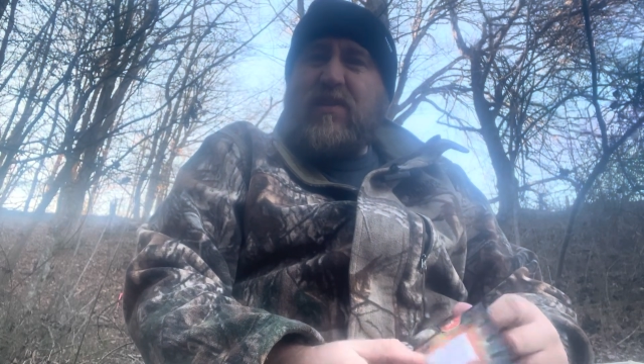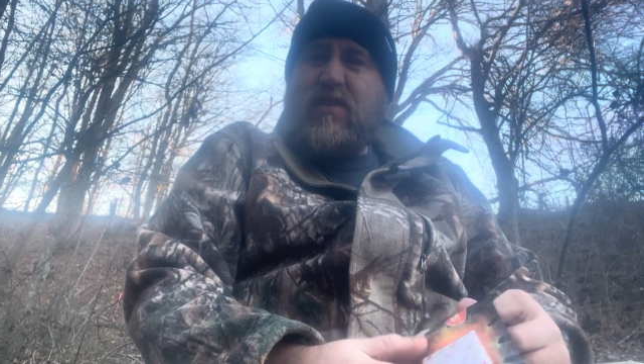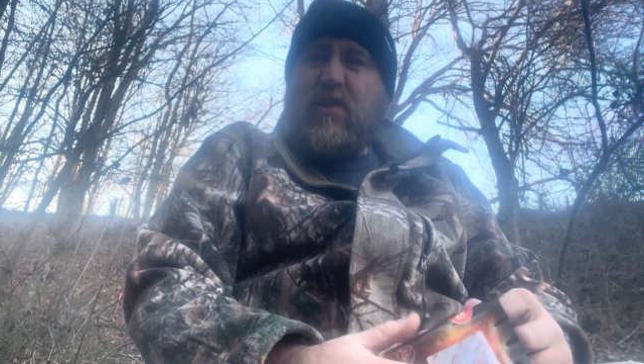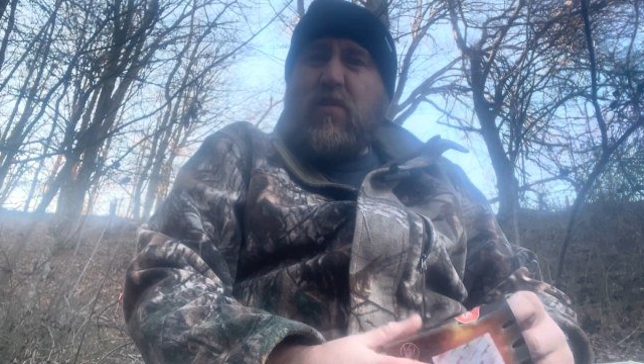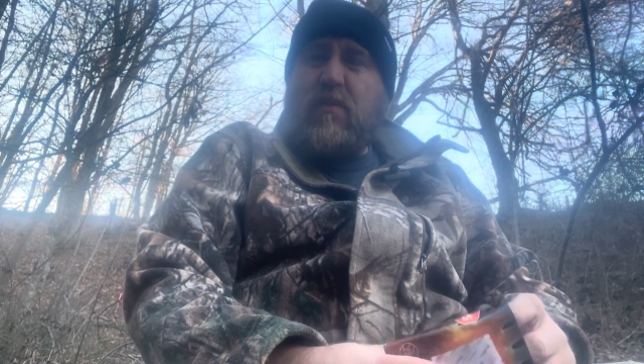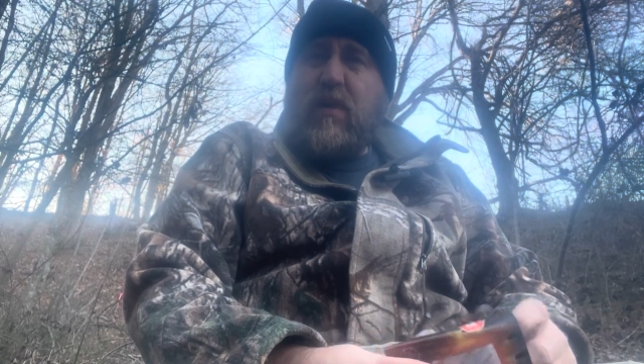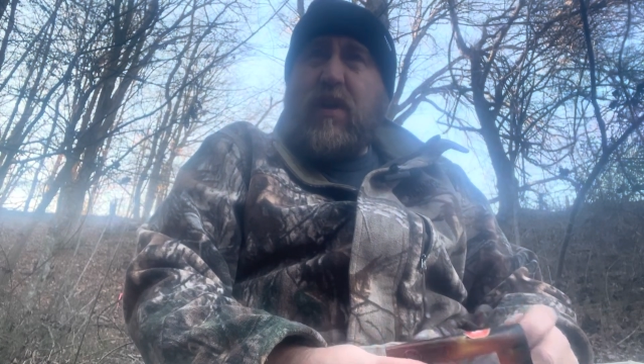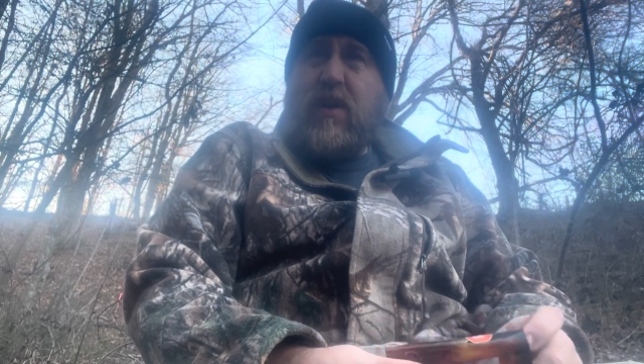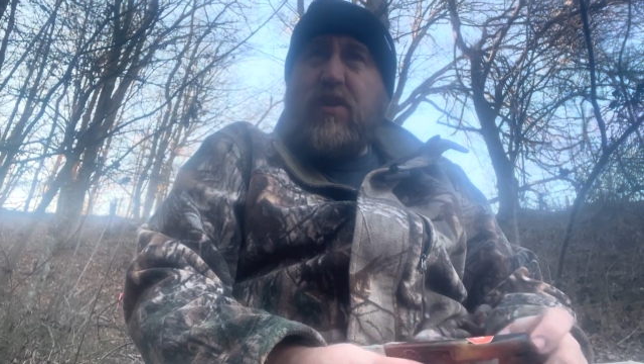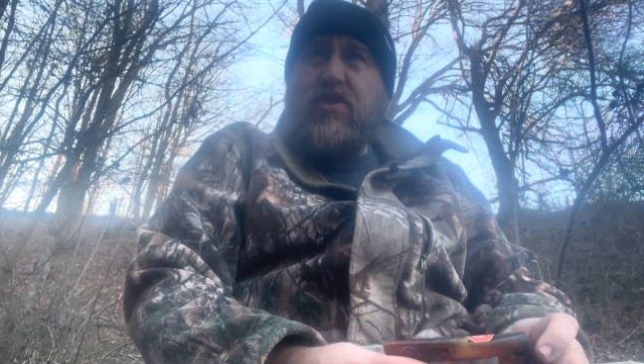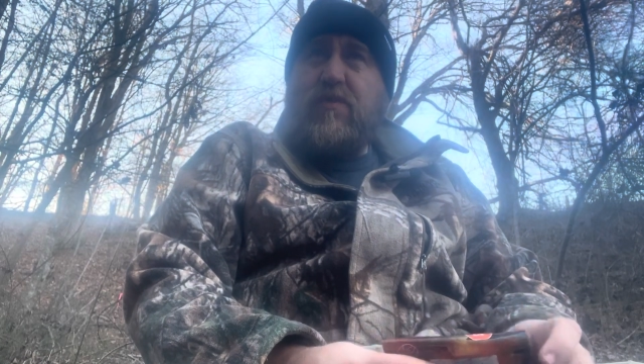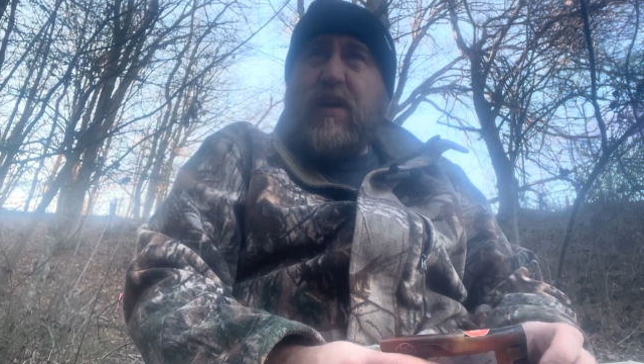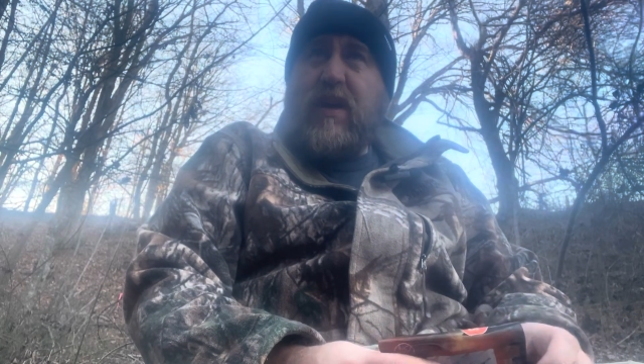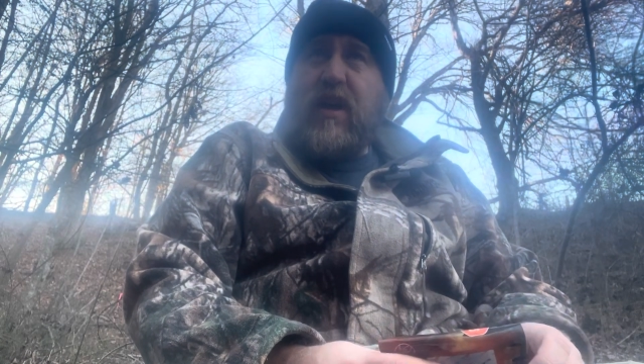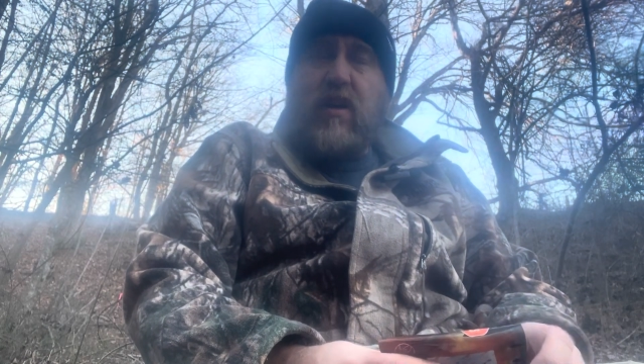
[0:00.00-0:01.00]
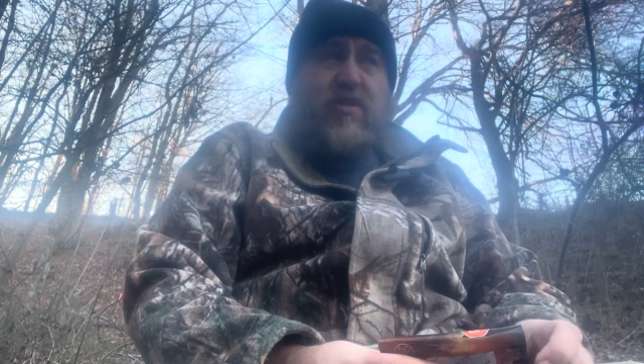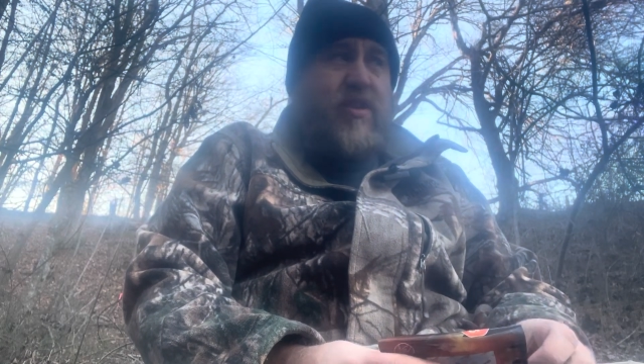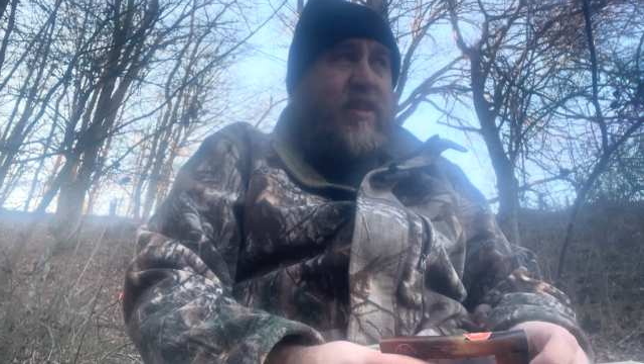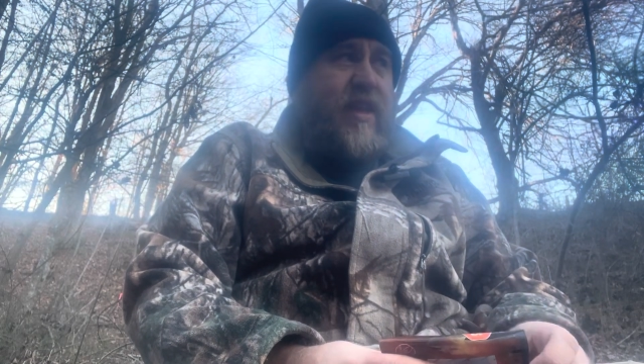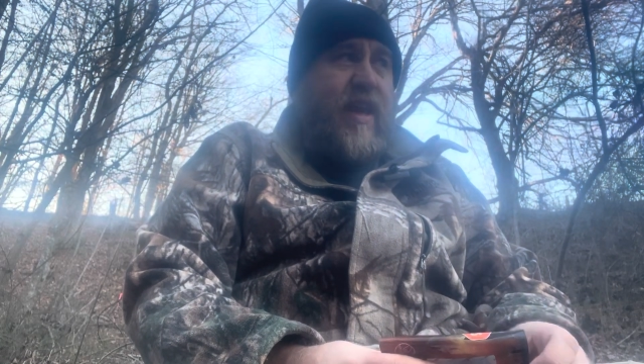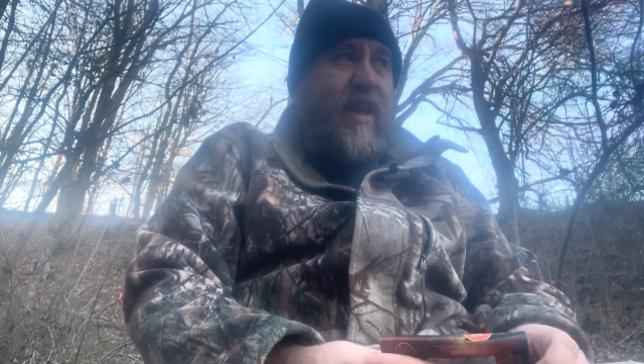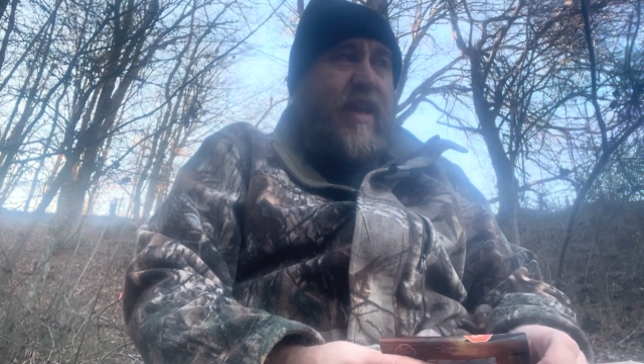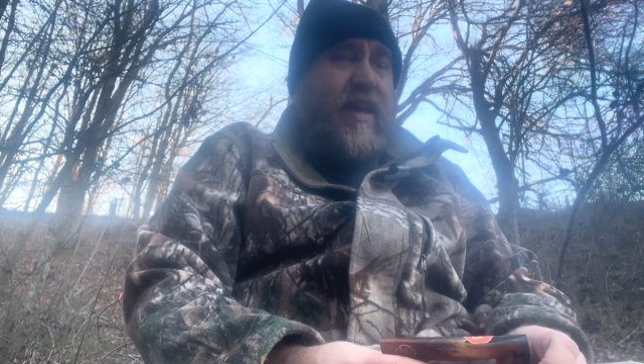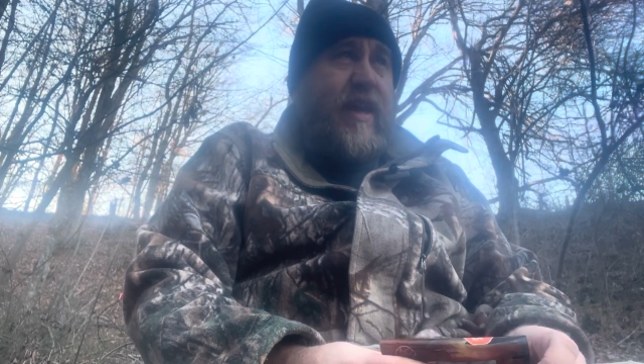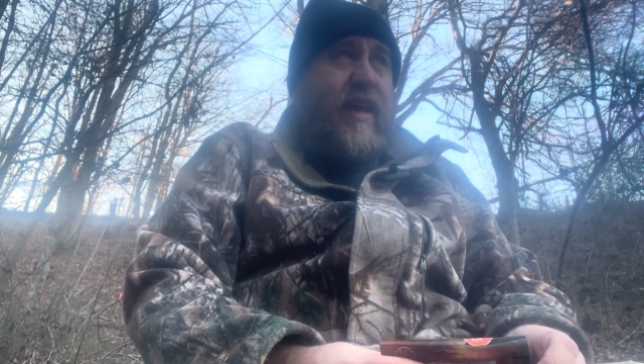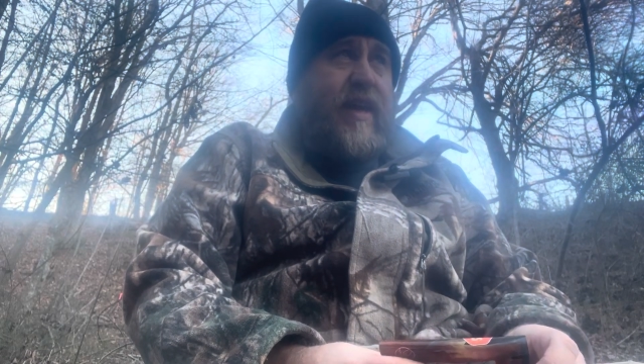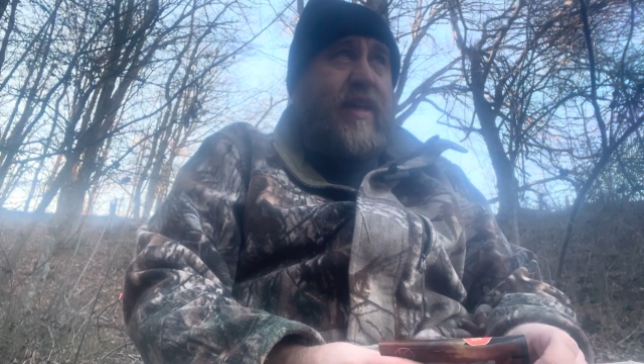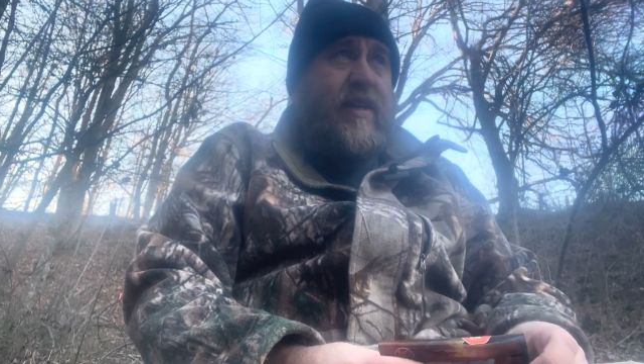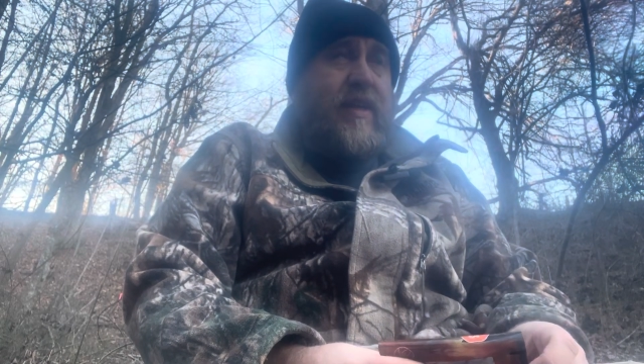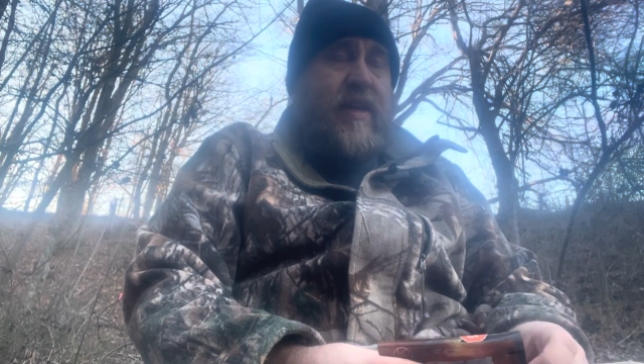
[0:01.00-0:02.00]
so much because they
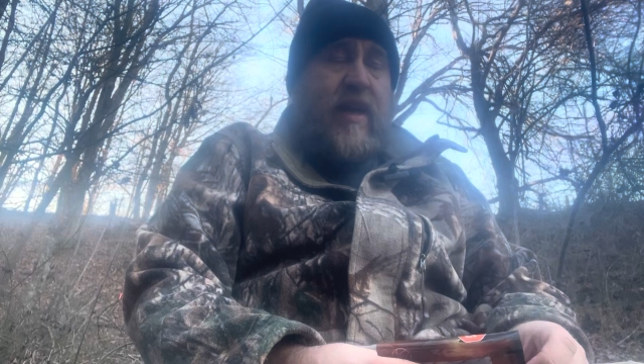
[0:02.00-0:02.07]
get